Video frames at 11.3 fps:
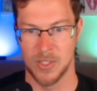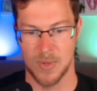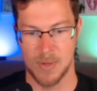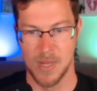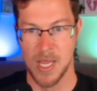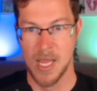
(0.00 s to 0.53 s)
So
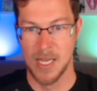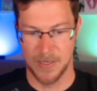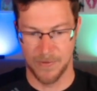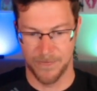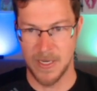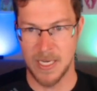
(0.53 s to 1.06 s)
I'm
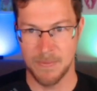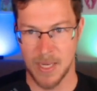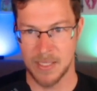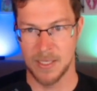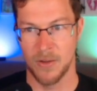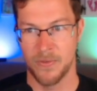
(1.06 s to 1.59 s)
defending
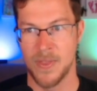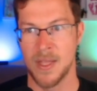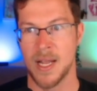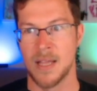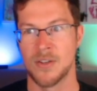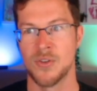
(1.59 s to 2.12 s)
myself and then
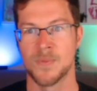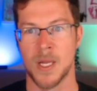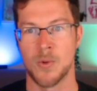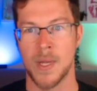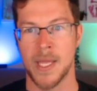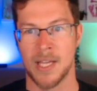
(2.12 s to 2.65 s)
I use my
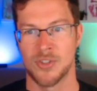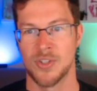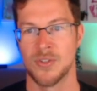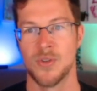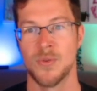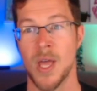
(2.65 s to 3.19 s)
quick
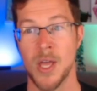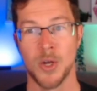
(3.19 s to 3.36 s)
action to